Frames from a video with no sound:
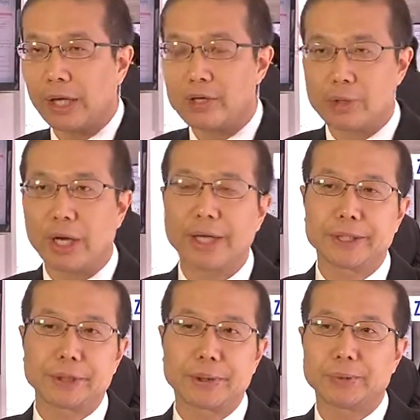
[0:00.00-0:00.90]
is
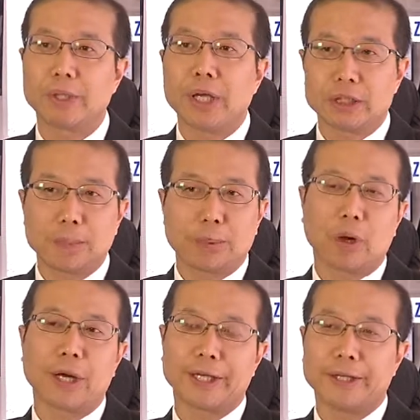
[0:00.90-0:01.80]
trying to
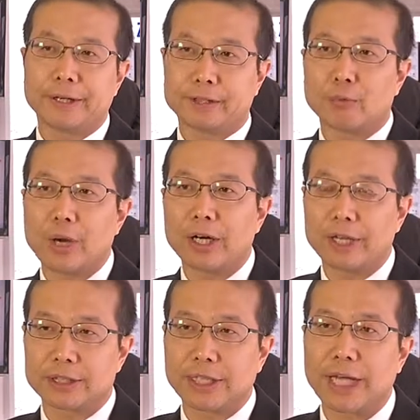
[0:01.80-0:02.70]
deploy the
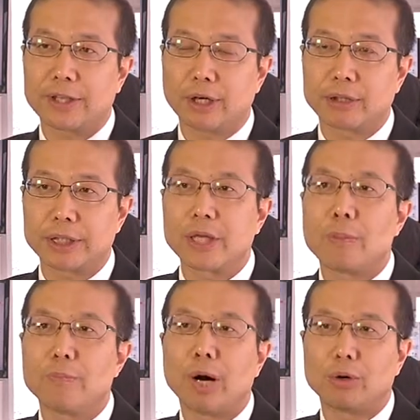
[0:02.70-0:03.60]
wireless technology
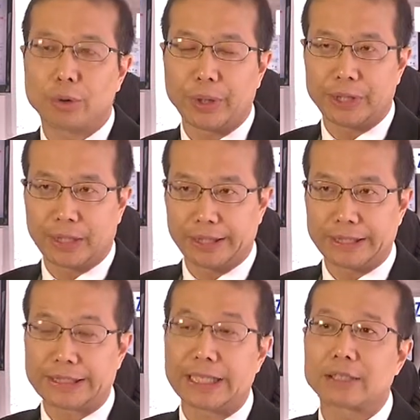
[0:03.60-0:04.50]
more quickly,
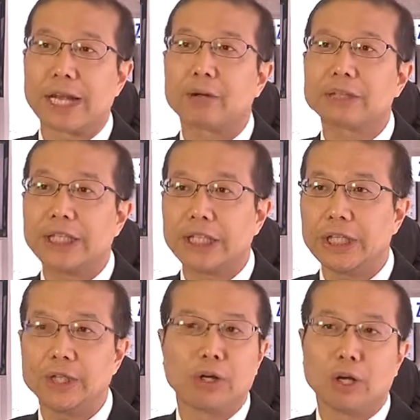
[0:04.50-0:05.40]
such as
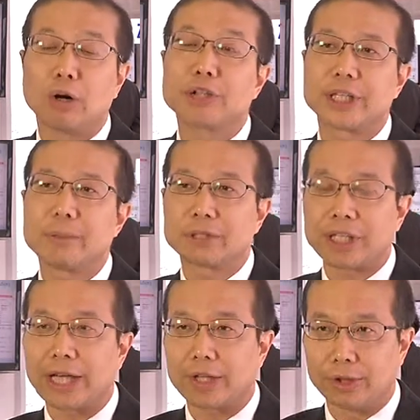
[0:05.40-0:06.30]
LTE or similar
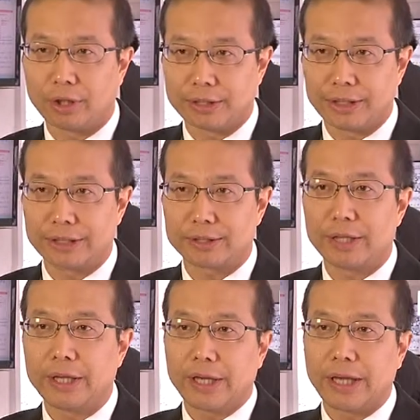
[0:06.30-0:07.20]
technologies,
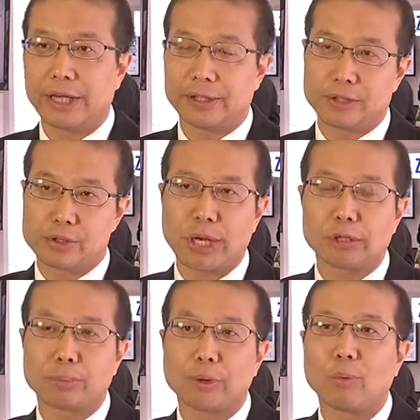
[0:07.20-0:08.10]
and
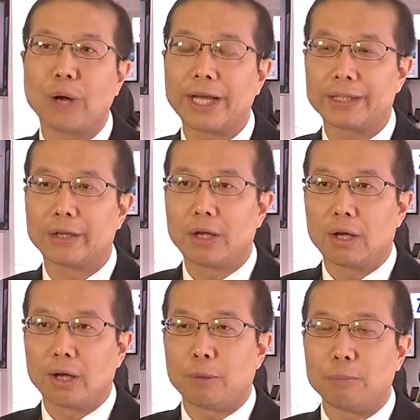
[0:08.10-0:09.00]
trying to provide
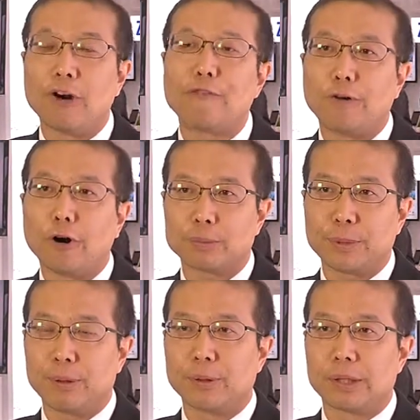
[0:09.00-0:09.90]

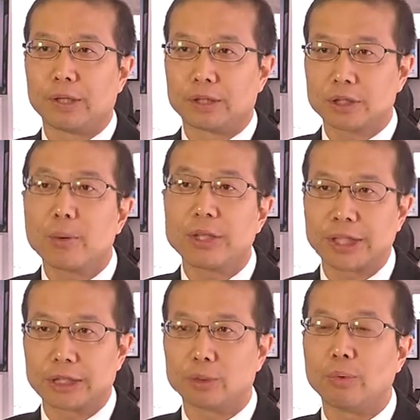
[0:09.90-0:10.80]
affordable
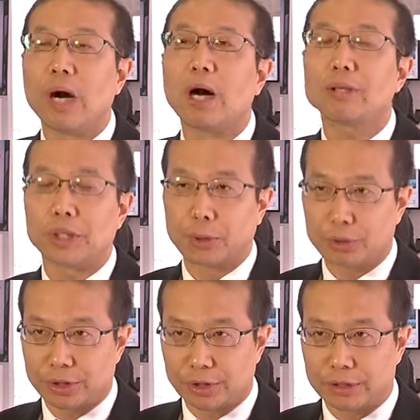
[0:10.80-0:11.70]
services to all the
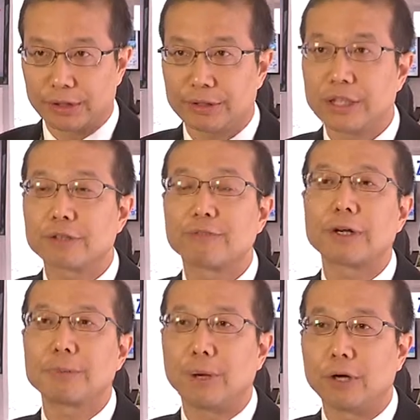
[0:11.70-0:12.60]
users. This is
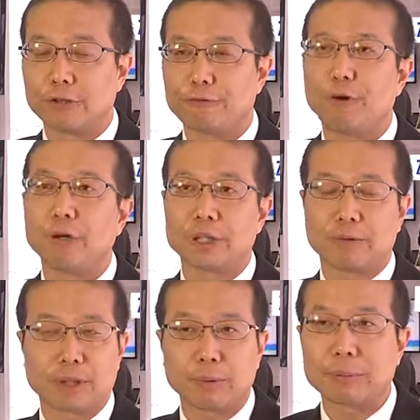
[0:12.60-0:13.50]
very important for the
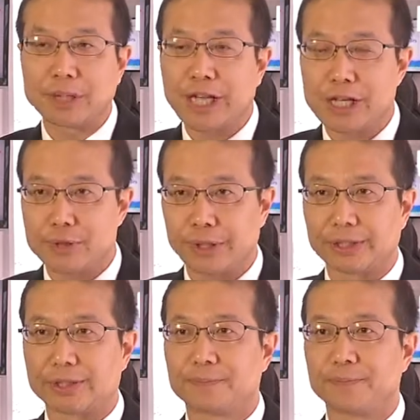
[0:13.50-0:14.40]
developing countries.